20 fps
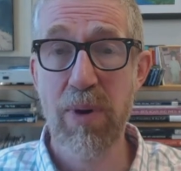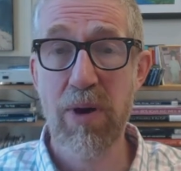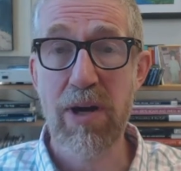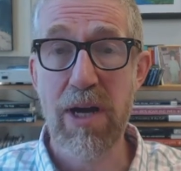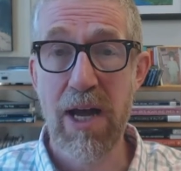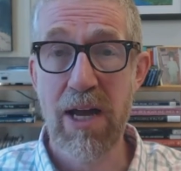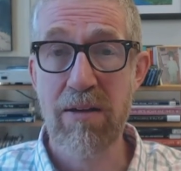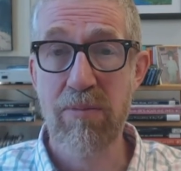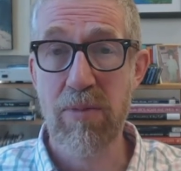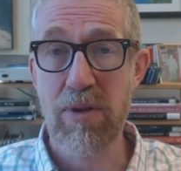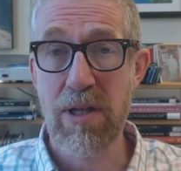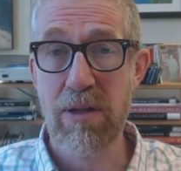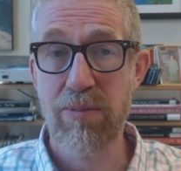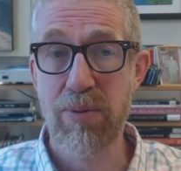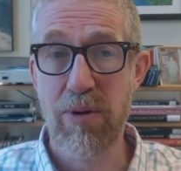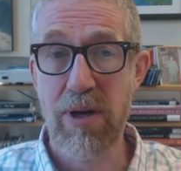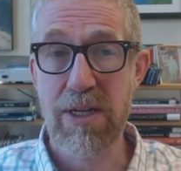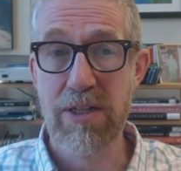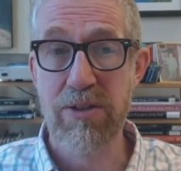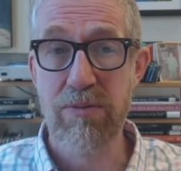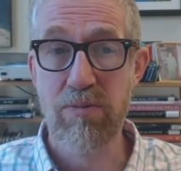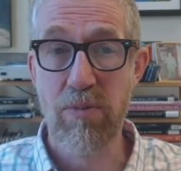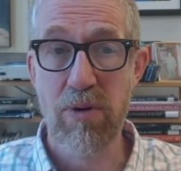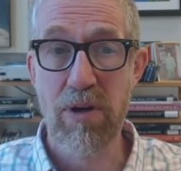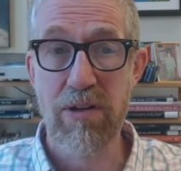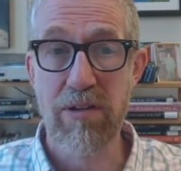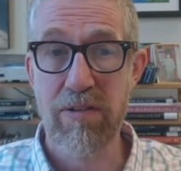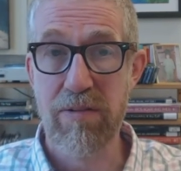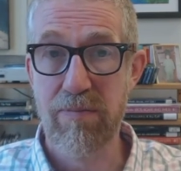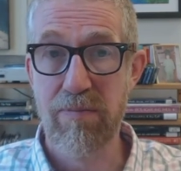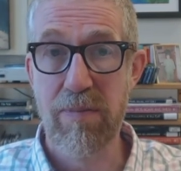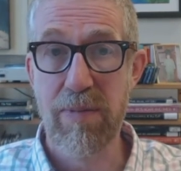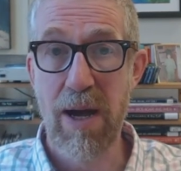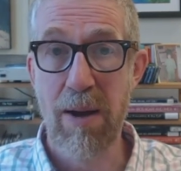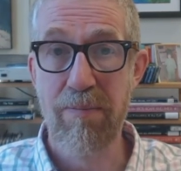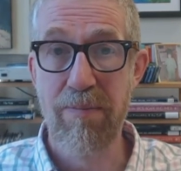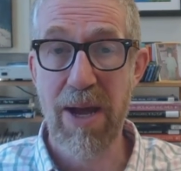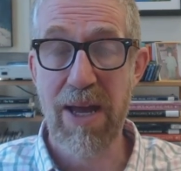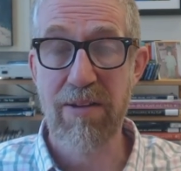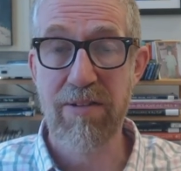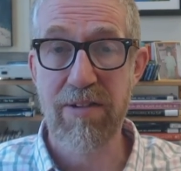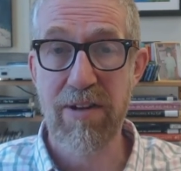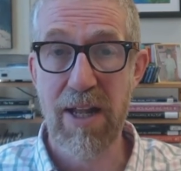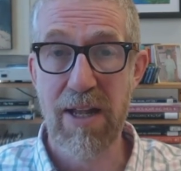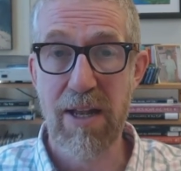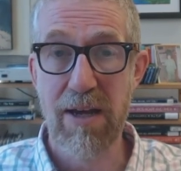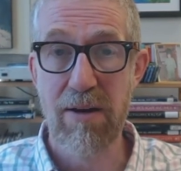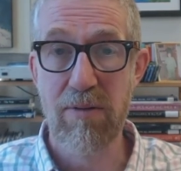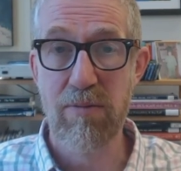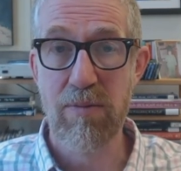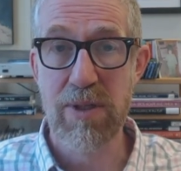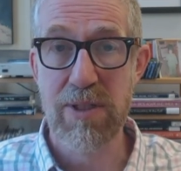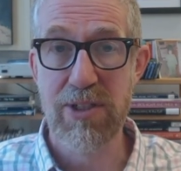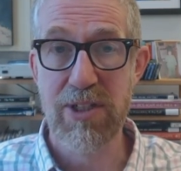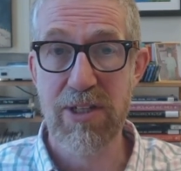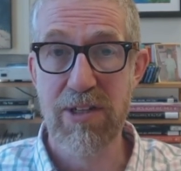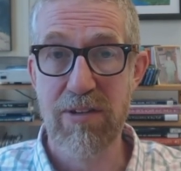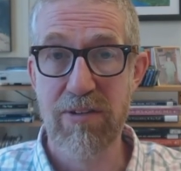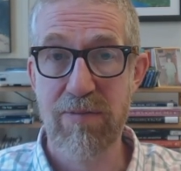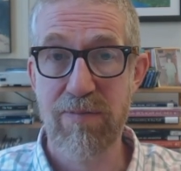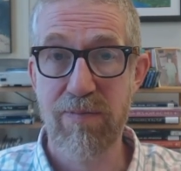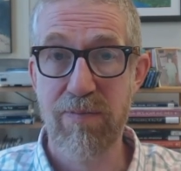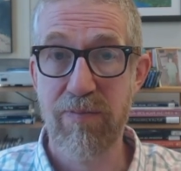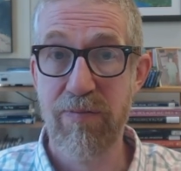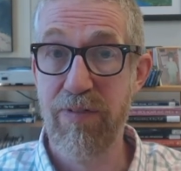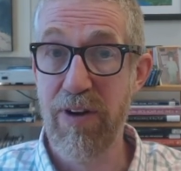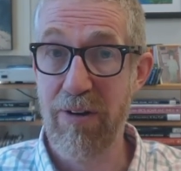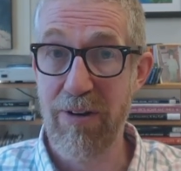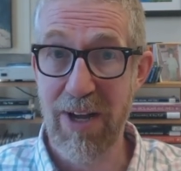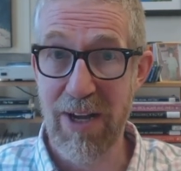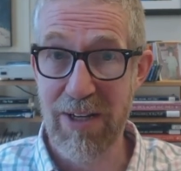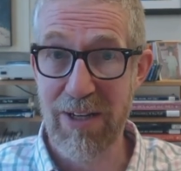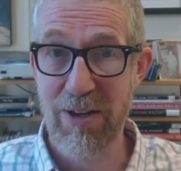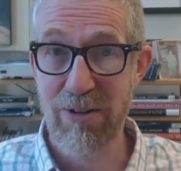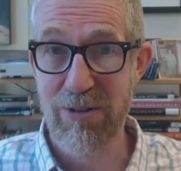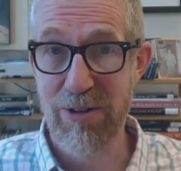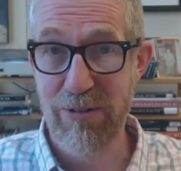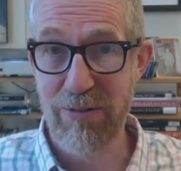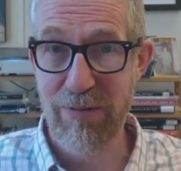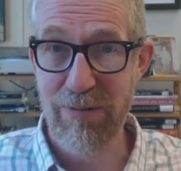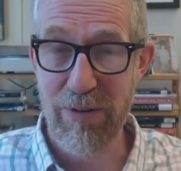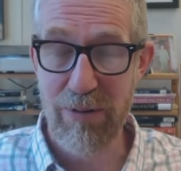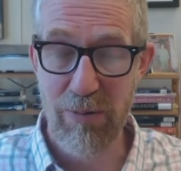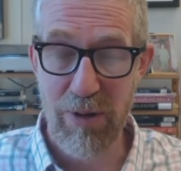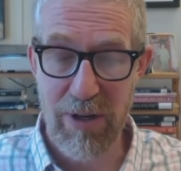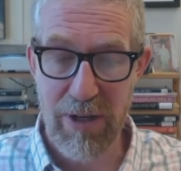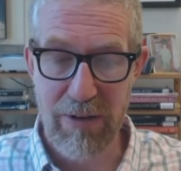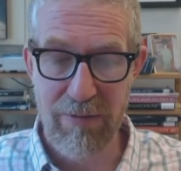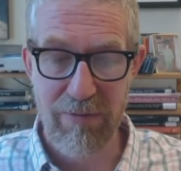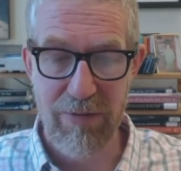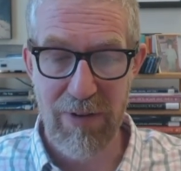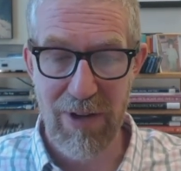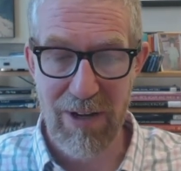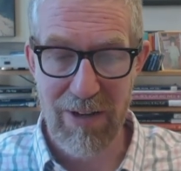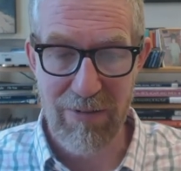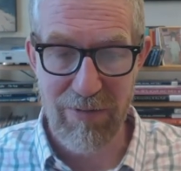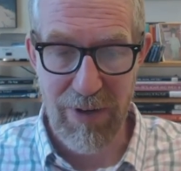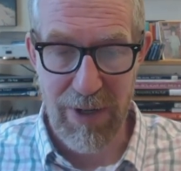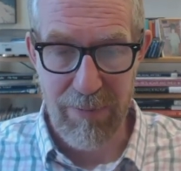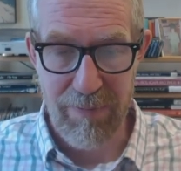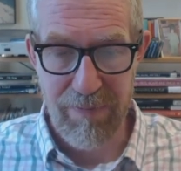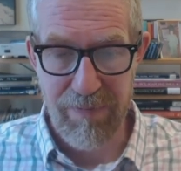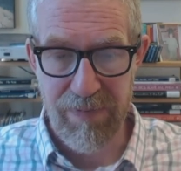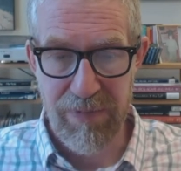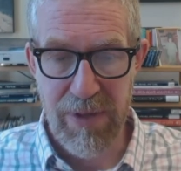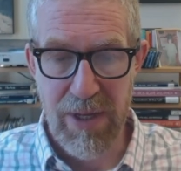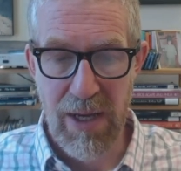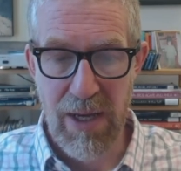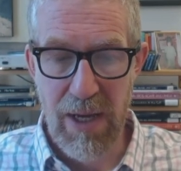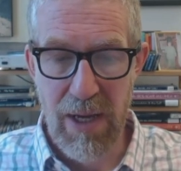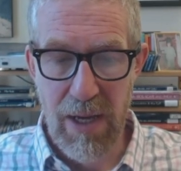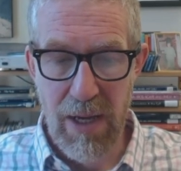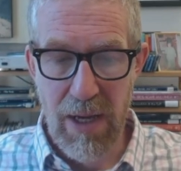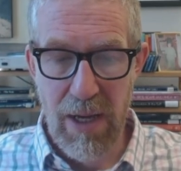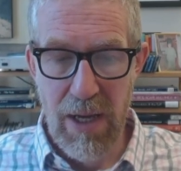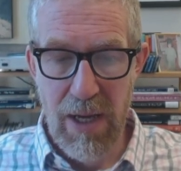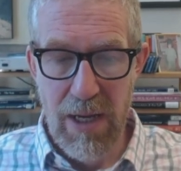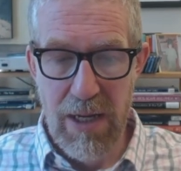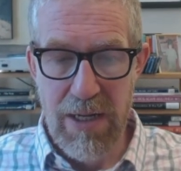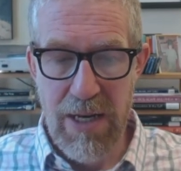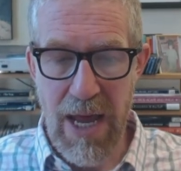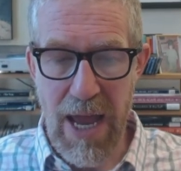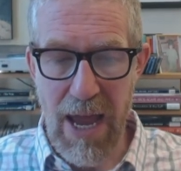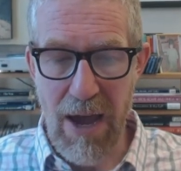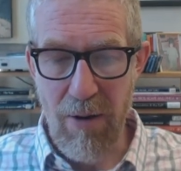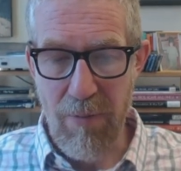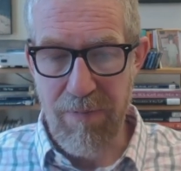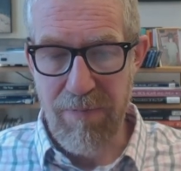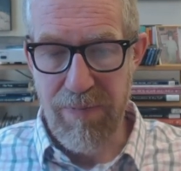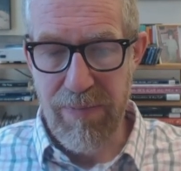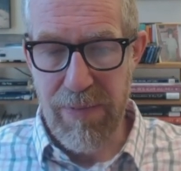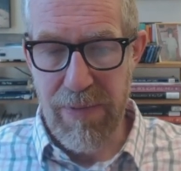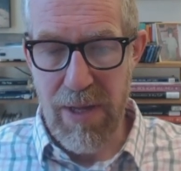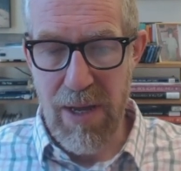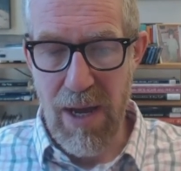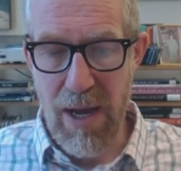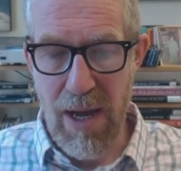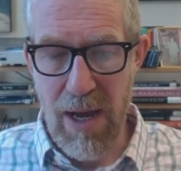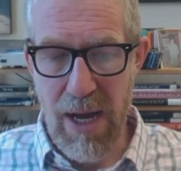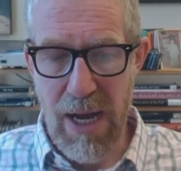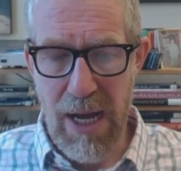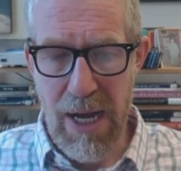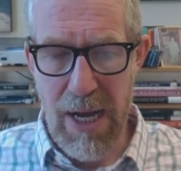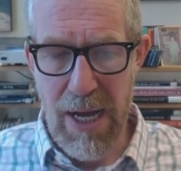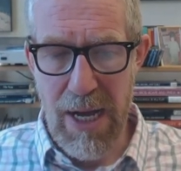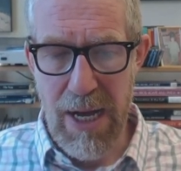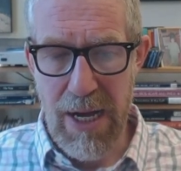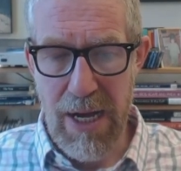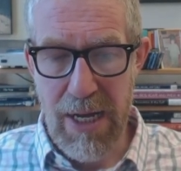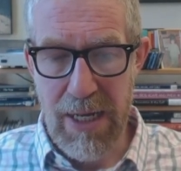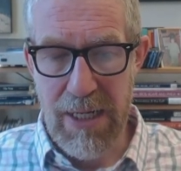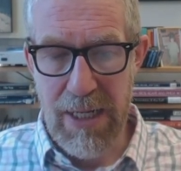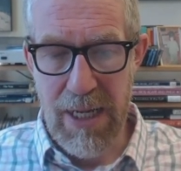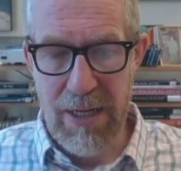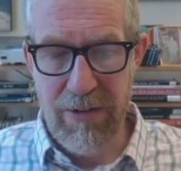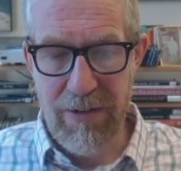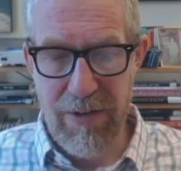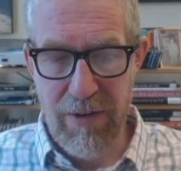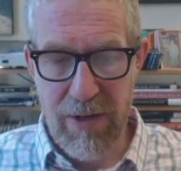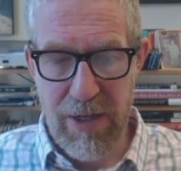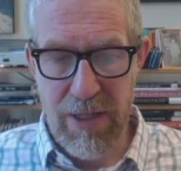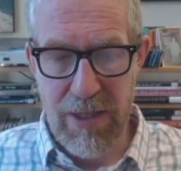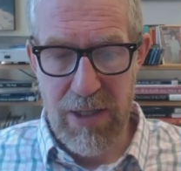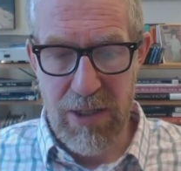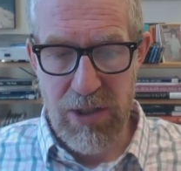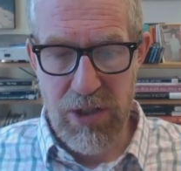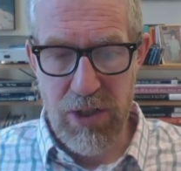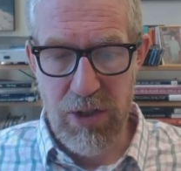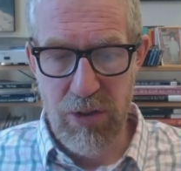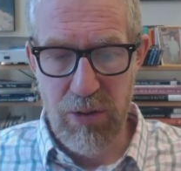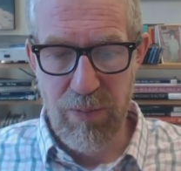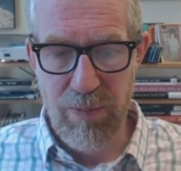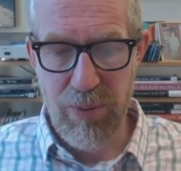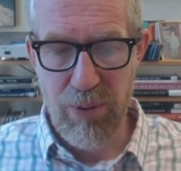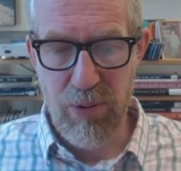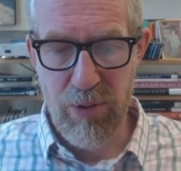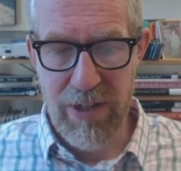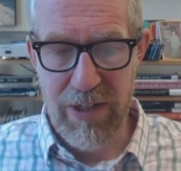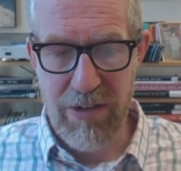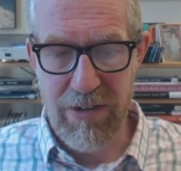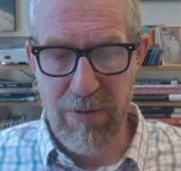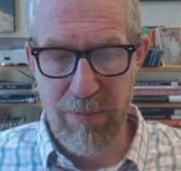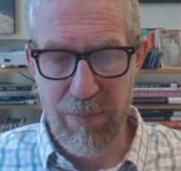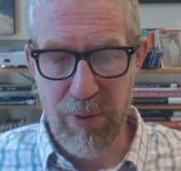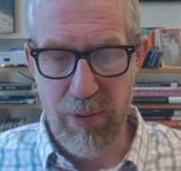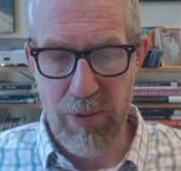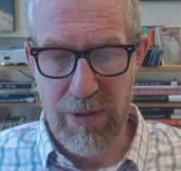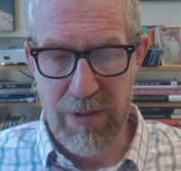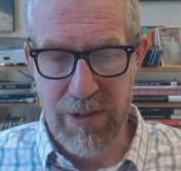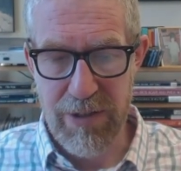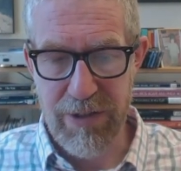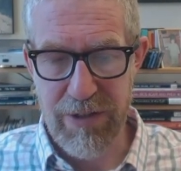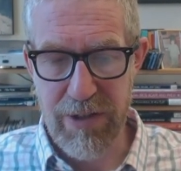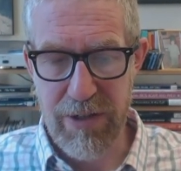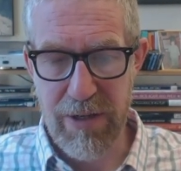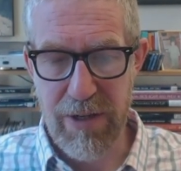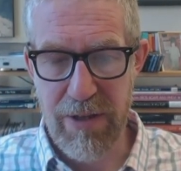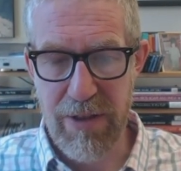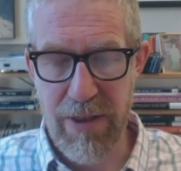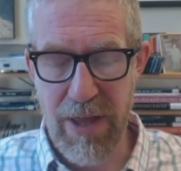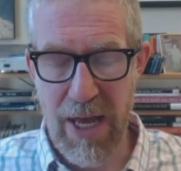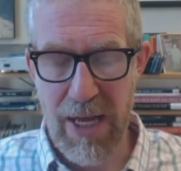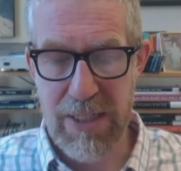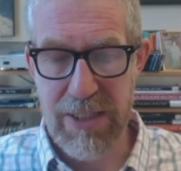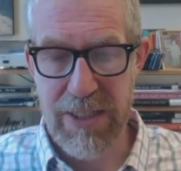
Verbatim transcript: his book Animal Liberation was a bestseller, which is very unusual for a work in philosophy. Now, uh, let's look at the two principles